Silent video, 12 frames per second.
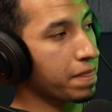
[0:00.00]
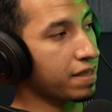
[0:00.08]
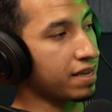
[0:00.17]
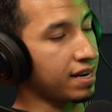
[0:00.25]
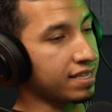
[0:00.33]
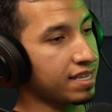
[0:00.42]

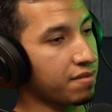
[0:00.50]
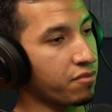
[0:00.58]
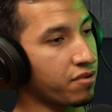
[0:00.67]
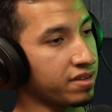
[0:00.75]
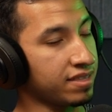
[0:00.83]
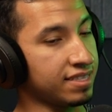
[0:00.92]
and at that
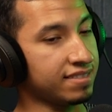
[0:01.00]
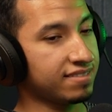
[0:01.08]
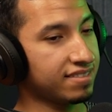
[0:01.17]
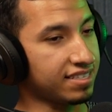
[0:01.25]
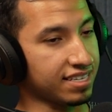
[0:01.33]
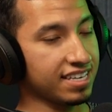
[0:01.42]
point,
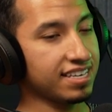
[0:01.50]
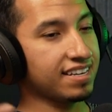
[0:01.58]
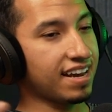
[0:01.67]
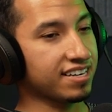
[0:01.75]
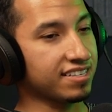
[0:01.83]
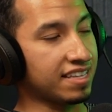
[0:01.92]
the kid
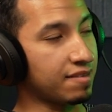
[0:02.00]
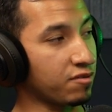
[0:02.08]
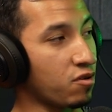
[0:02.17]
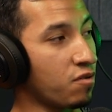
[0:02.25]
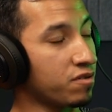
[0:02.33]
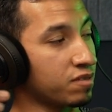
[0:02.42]
actually ended up
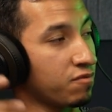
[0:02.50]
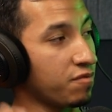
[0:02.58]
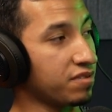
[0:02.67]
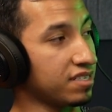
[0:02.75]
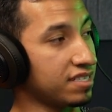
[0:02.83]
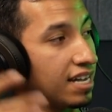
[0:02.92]
going to move
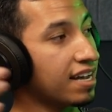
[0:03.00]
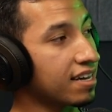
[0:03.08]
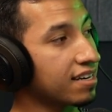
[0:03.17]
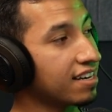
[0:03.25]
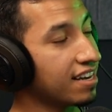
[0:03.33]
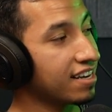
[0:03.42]
with his
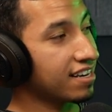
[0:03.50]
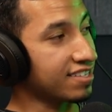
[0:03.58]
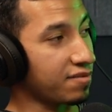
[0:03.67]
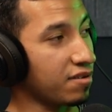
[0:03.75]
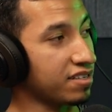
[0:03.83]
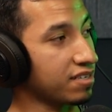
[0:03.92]
dad because he
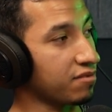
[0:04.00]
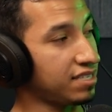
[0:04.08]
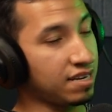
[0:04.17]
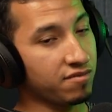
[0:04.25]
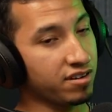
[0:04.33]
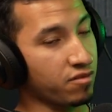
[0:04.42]
realized like, well,
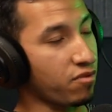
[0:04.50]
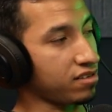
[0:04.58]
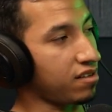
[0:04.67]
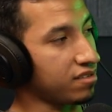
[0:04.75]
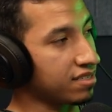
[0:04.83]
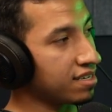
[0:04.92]
dad fucking works
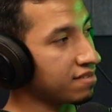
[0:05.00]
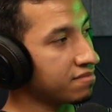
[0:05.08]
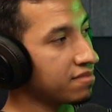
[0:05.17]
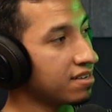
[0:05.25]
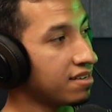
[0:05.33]
all the time.